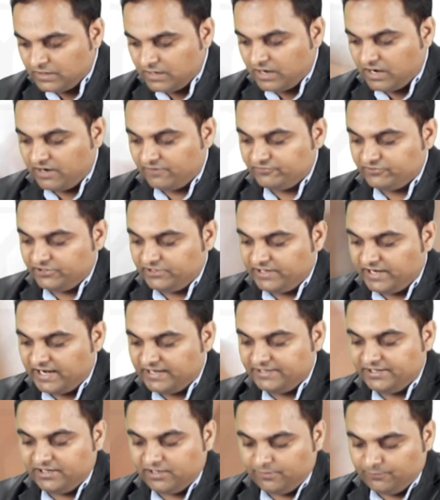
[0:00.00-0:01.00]
After
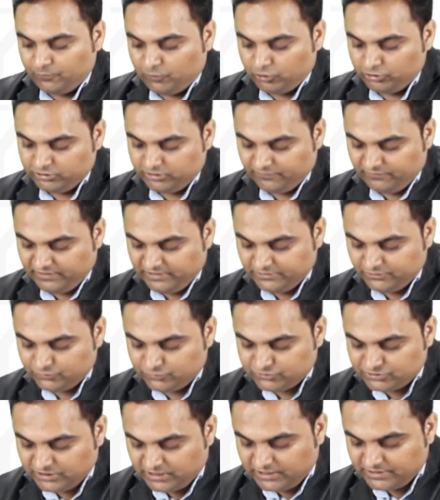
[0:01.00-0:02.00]
adding up all the
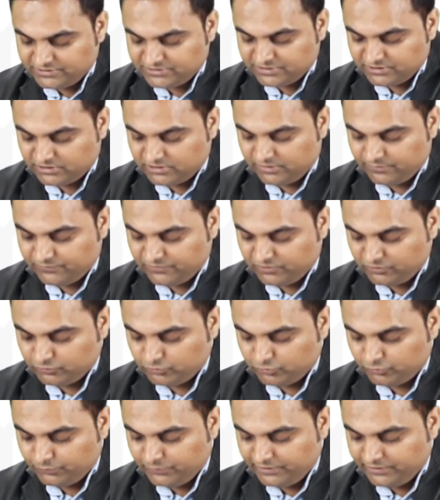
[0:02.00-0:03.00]
values, the answer comes out
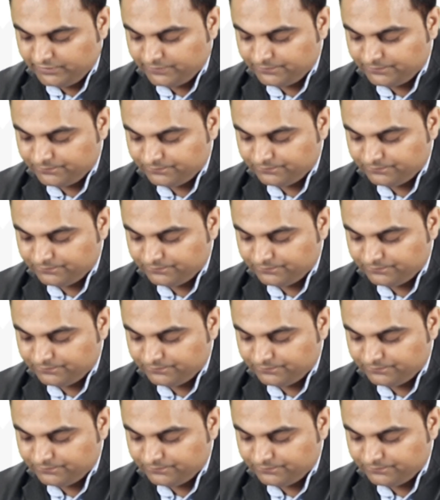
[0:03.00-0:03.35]
to be